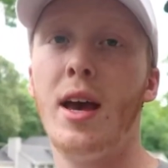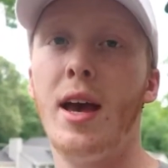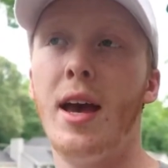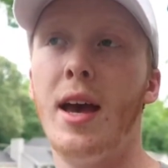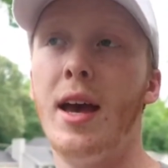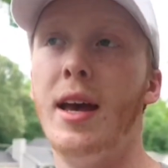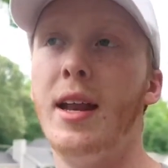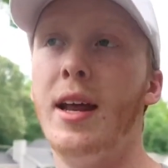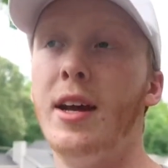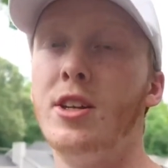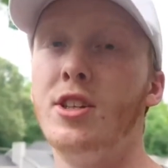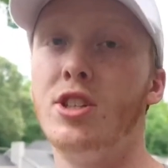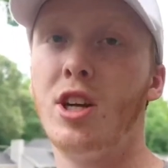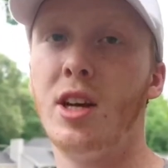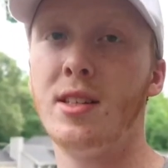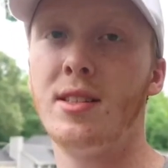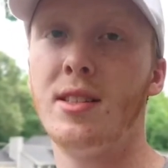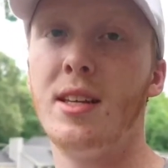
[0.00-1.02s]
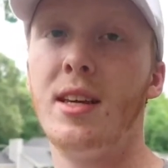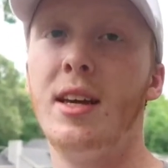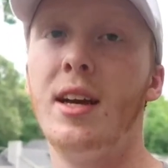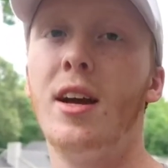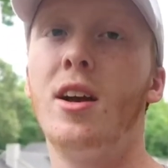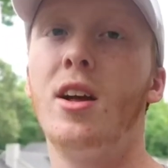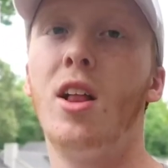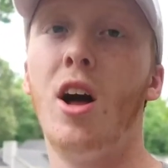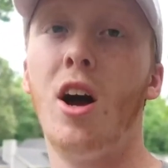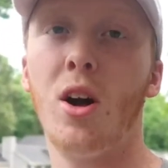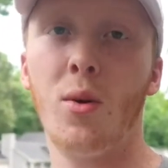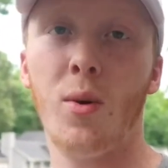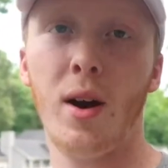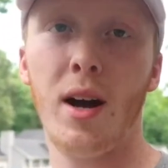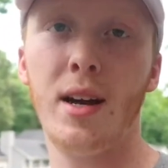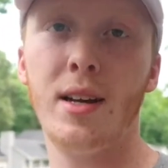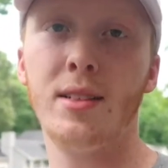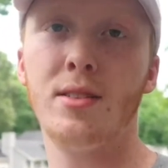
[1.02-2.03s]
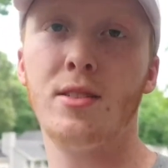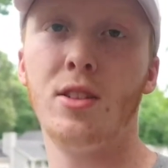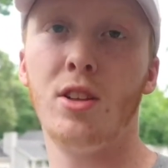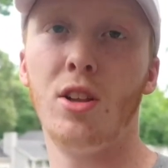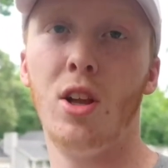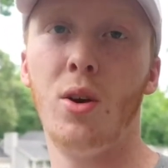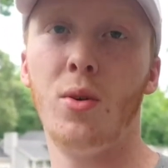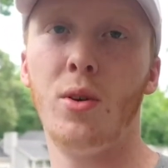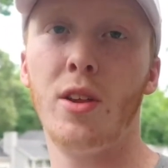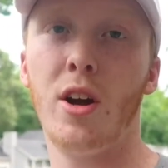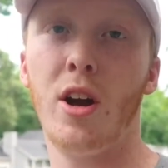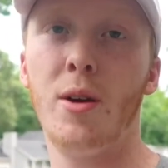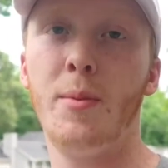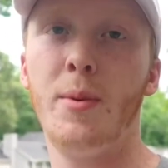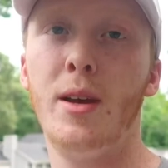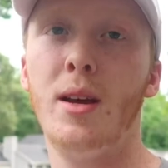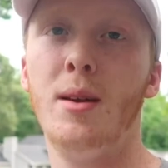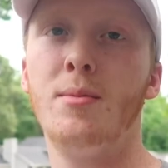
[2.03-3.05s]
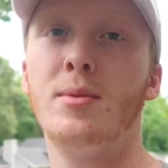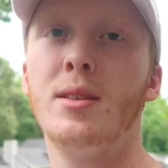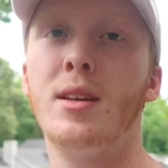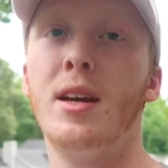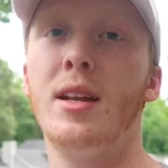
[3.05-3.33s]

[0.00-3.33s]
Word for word: and adjust it clockwise to lower the RPMs